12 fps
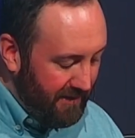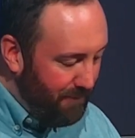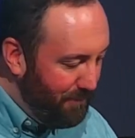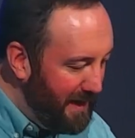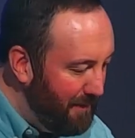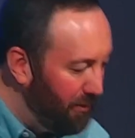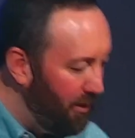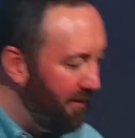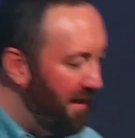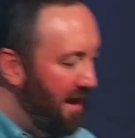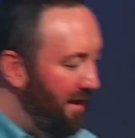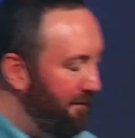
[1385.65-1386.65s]
The
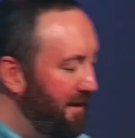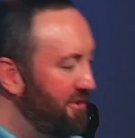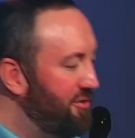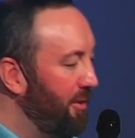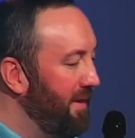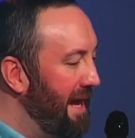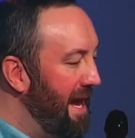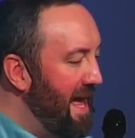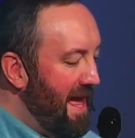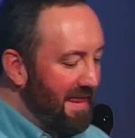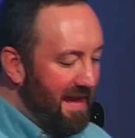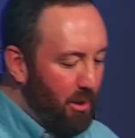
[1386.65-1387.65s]
people of Israel,
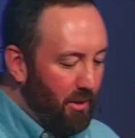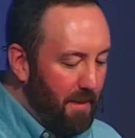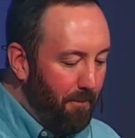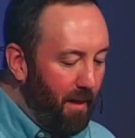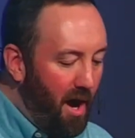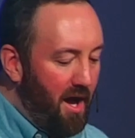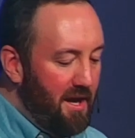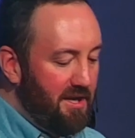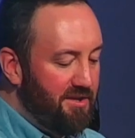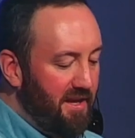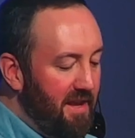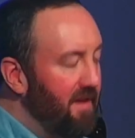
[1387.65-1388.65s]
they were in
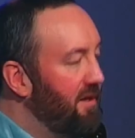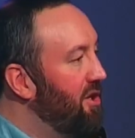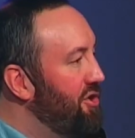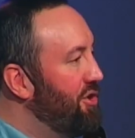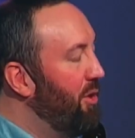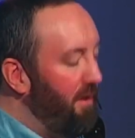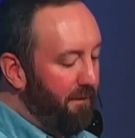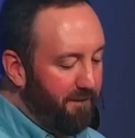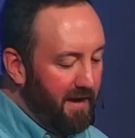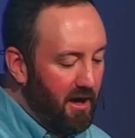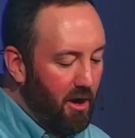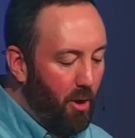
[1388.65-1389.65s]
bondage and in the control of
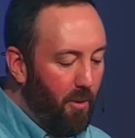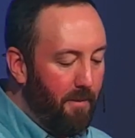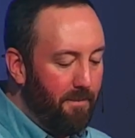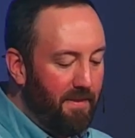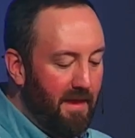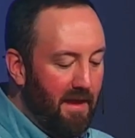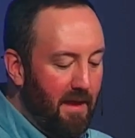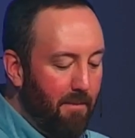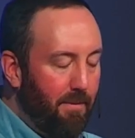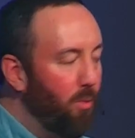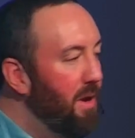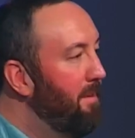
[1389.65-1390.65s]
Pharaoh.
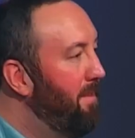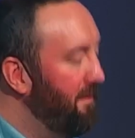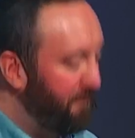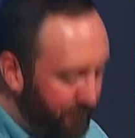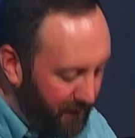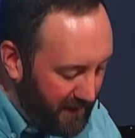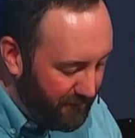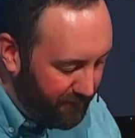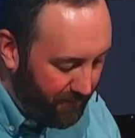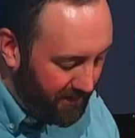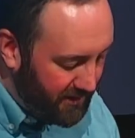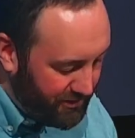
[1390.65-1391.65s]
But we have been freed
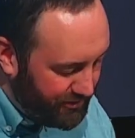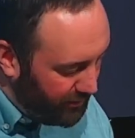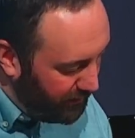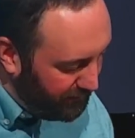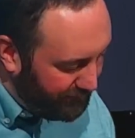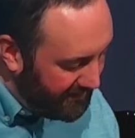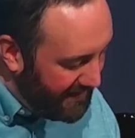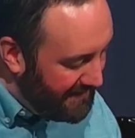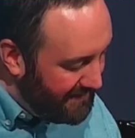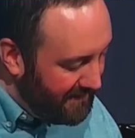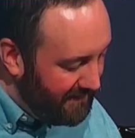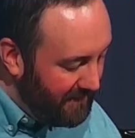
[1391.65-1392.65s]
from the control of
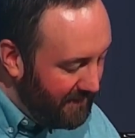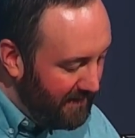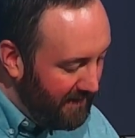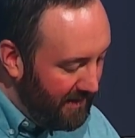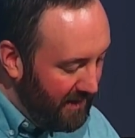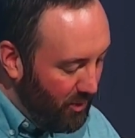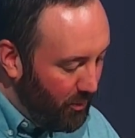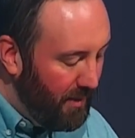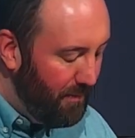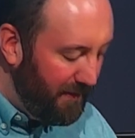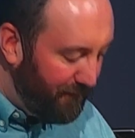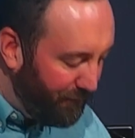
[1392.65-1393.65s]
Satan.
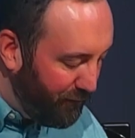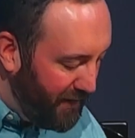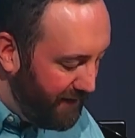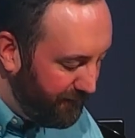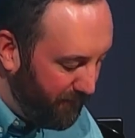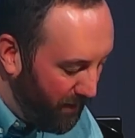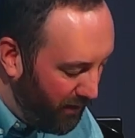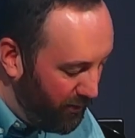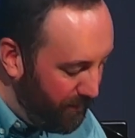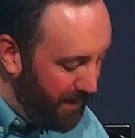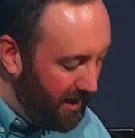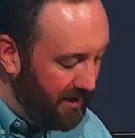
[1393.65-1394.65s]
We have been freed from our
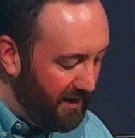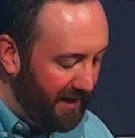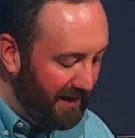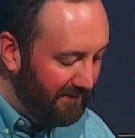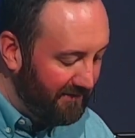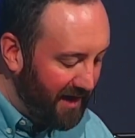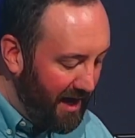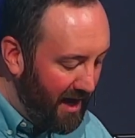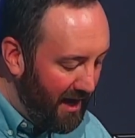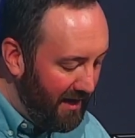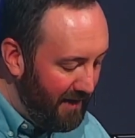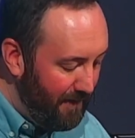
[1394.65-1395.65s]
rebellion against
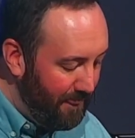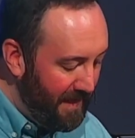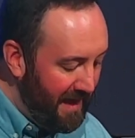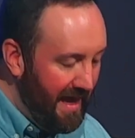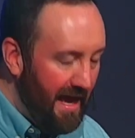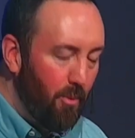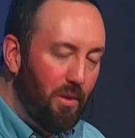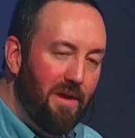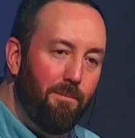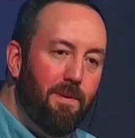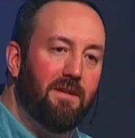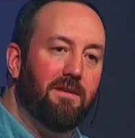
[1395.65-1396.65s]
God, and
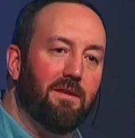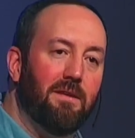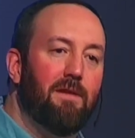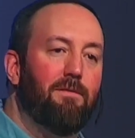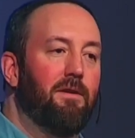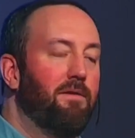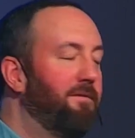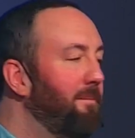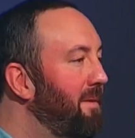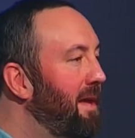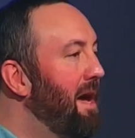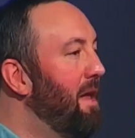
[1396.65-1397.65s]
we have been delivered
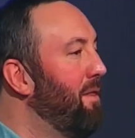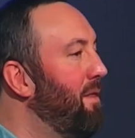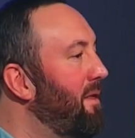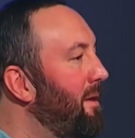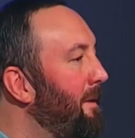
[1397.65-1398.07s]
from death.